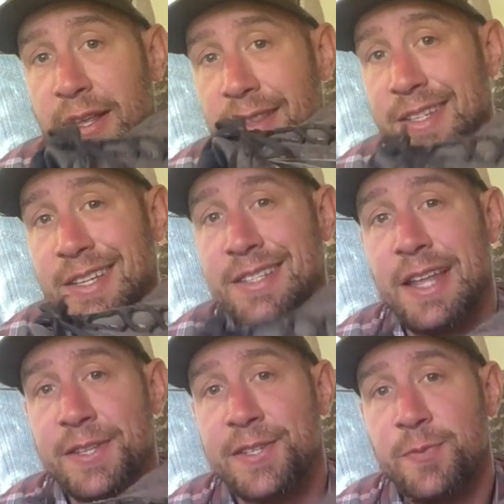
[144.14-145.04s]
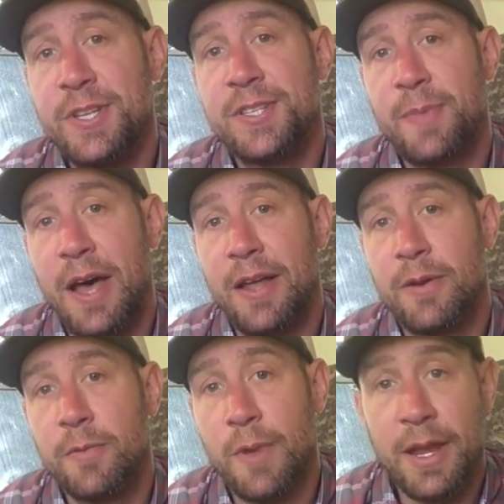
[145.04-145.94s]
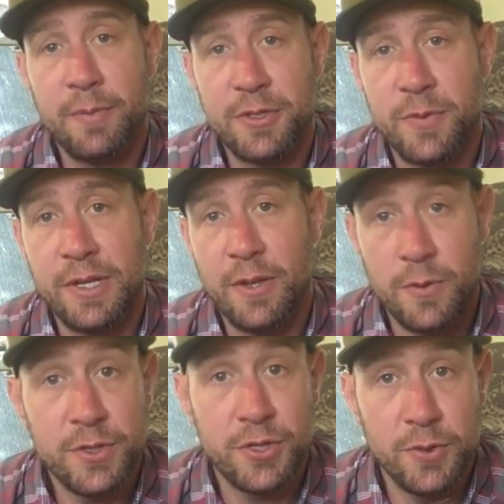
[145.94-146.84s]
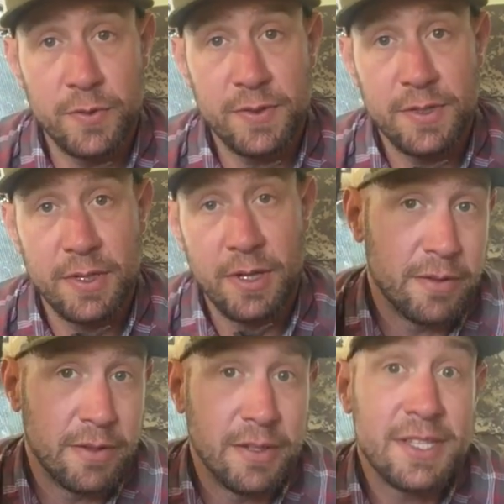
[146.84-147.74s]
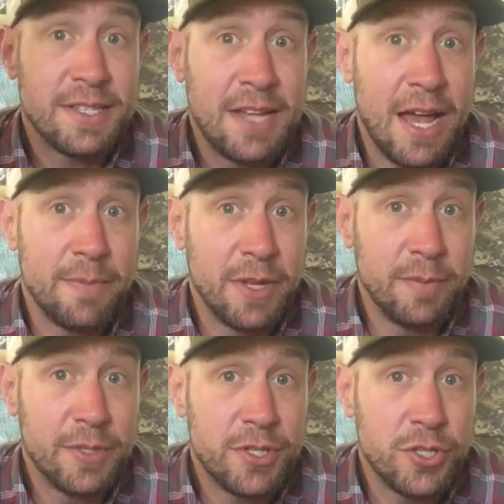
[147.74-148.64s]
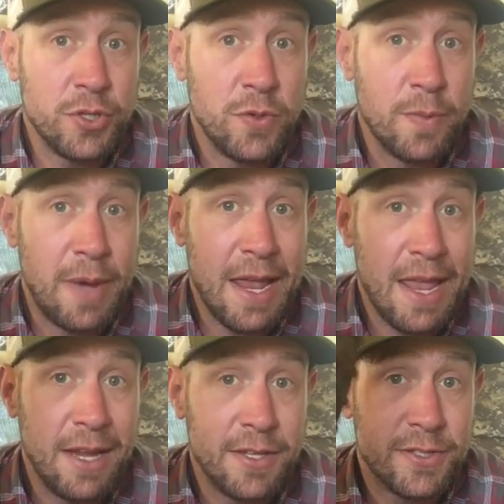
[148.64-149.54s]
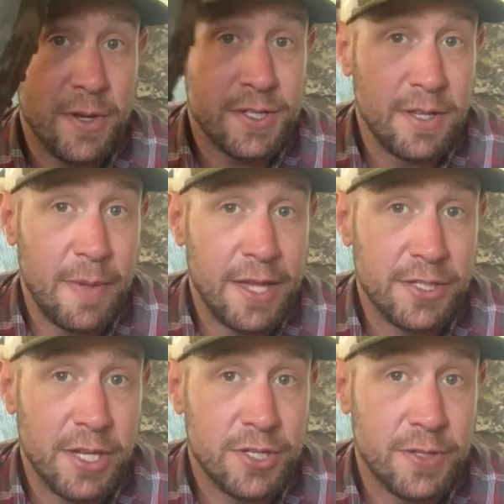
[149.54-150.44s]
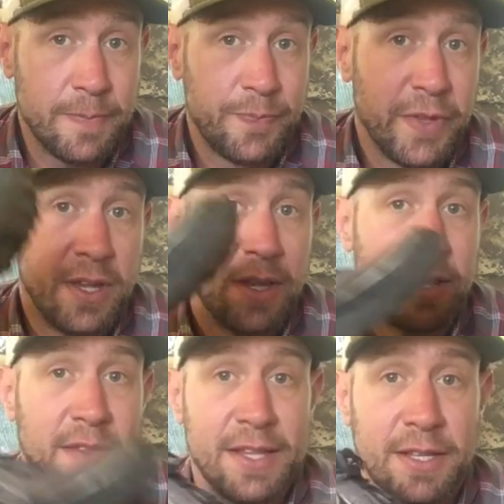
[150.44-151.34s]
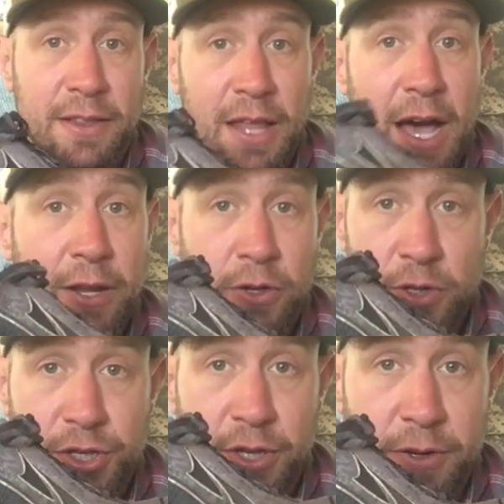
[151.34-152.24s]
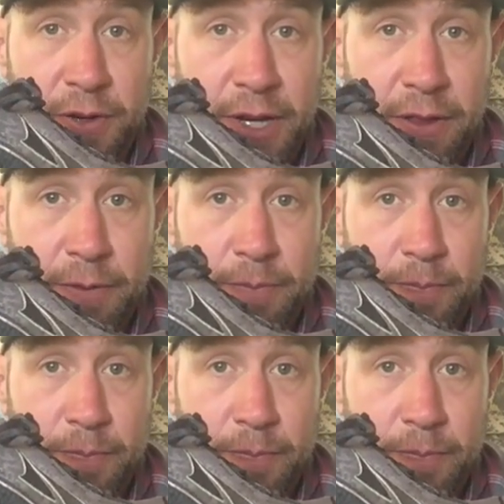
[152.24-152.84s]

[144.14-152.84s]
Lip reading: this hits that sweet spot right in between those shoes. This is not a minimalist shoe by any stretch of the imagination. That's a lot of cushion underneath.